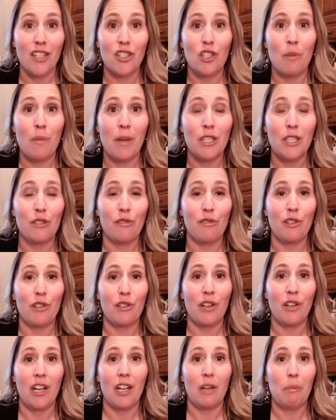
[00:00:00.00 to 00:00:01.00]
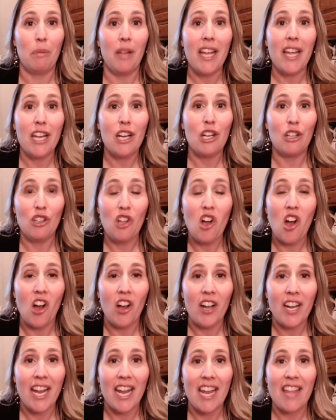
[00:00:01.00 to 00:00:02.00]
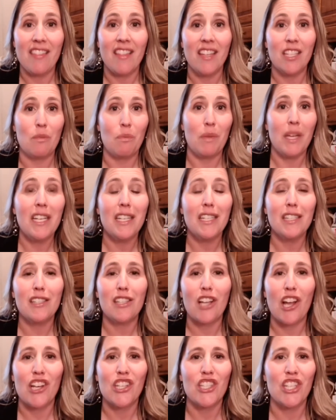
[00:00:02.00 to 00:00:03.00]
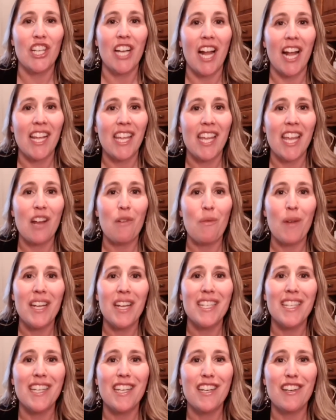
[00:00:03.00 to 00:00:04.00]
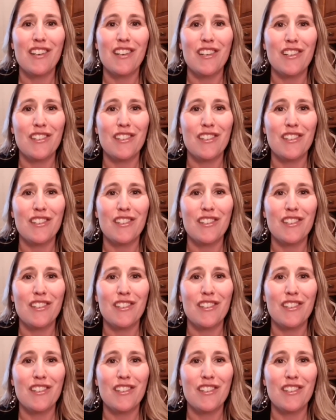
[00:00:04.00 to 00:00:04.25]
so much for playing along in this big discussion. I can't wait to hear your